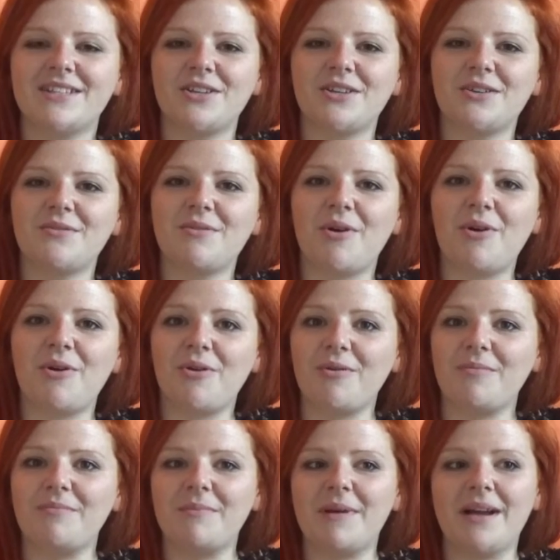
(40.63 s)
to
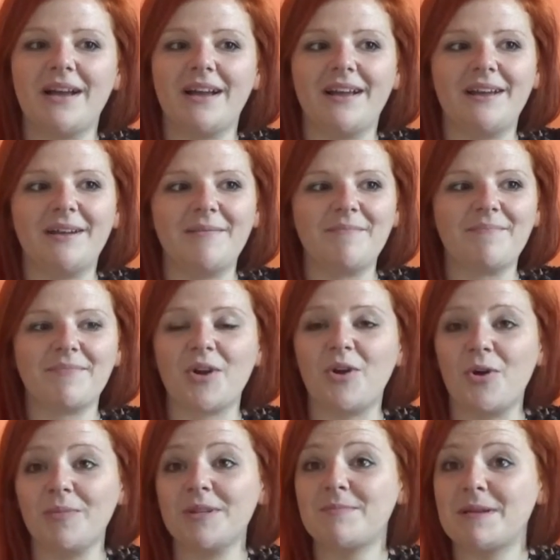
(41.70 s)
home
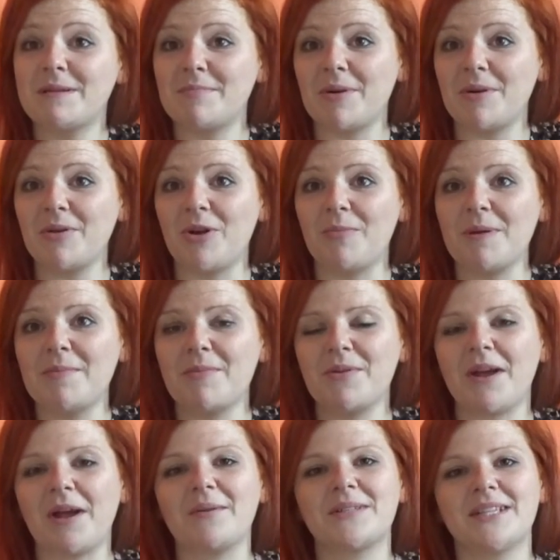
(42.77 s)
homeless people or people
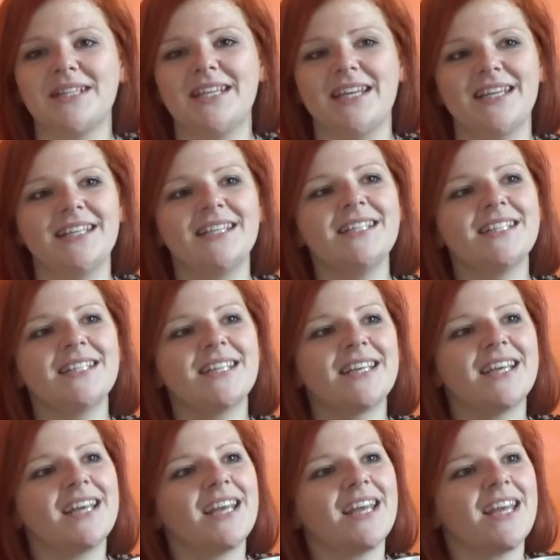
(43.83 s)
with housing need.
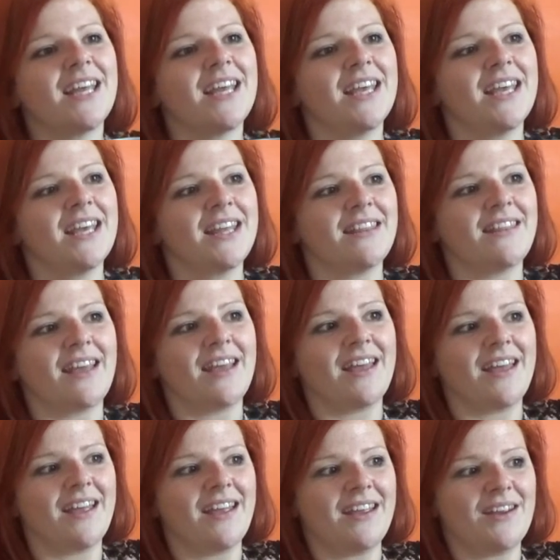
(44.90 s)

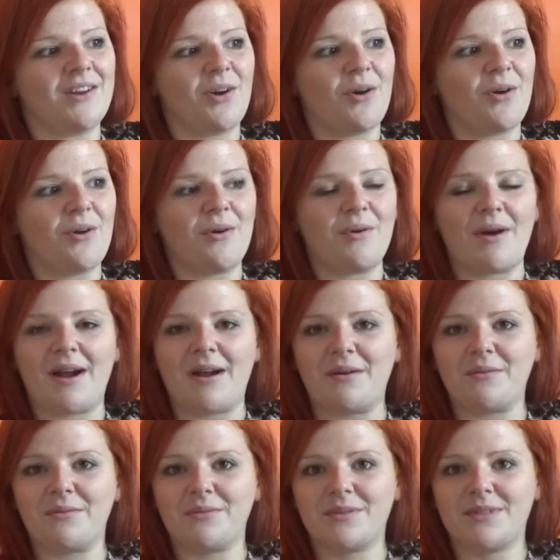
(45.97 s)
They go
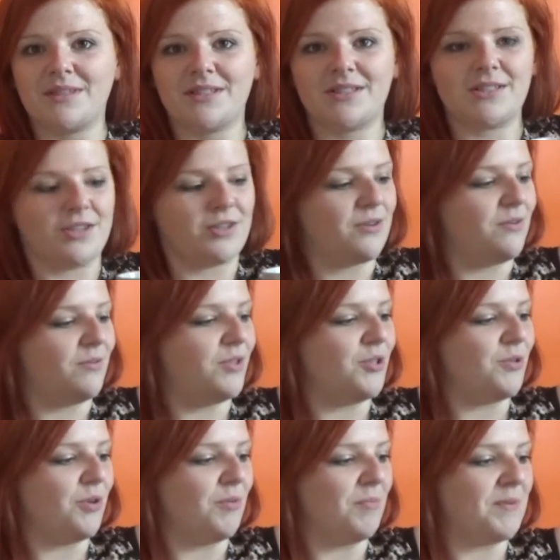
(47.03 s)
out to
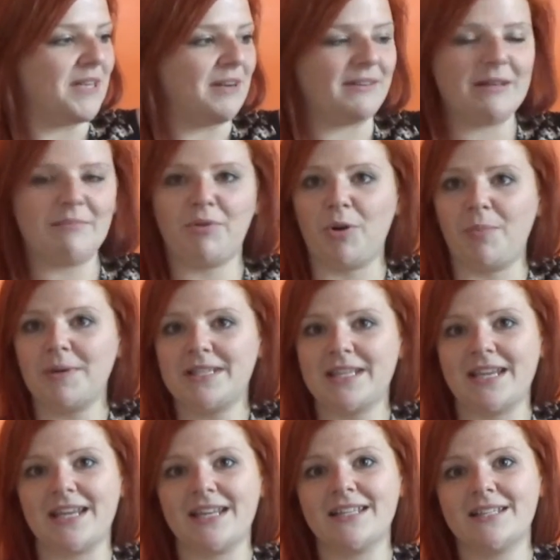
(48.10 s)
do up derelict
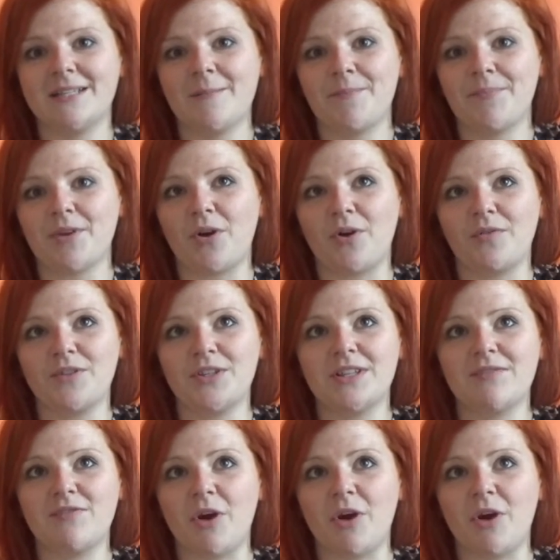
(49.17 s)
properties. Often they've